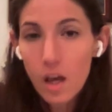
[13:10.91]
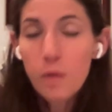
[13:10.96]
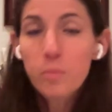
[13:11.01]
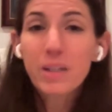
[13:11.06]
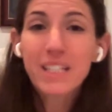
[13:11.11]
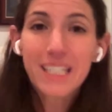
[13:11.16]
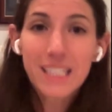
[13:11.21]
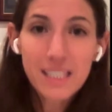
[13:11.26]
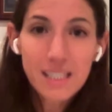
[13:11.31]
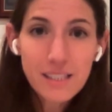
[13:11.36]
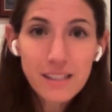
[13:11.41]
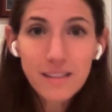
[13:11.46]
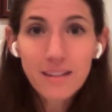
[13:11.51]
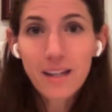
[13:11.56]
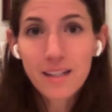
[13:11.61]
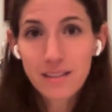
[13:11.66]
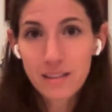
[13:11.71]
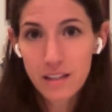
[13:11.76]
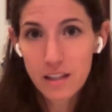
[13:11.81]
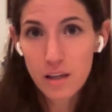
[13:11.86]
but he still
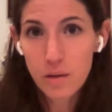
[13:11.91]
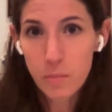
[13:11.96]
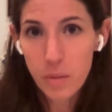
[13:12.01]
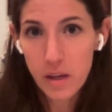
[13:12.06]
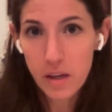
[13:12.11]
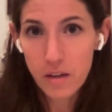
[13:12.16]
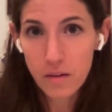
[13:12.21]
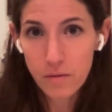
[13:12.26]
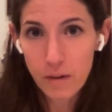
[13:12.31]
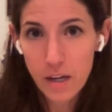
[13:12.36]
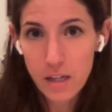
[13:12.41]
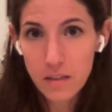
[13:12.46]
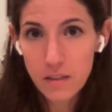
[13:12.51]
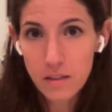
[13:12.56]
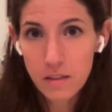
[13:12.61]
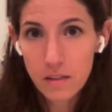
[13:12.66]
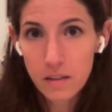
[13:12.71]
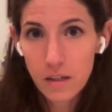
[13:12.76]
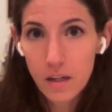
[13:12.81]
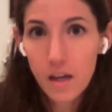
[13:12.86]
had to keep paying
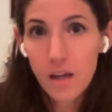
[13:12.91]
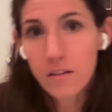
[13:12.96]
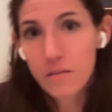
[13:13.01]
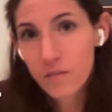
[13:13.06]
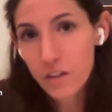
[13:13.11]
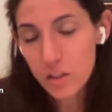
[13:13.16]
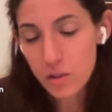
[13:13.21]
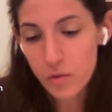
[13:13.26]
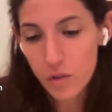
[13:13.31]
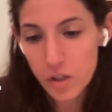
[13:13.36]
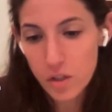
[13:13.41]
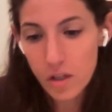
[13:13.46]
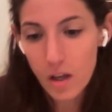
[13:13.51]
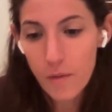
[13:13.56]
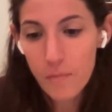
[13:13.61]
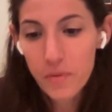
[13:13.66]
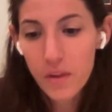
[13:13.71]
rent, and vice versa.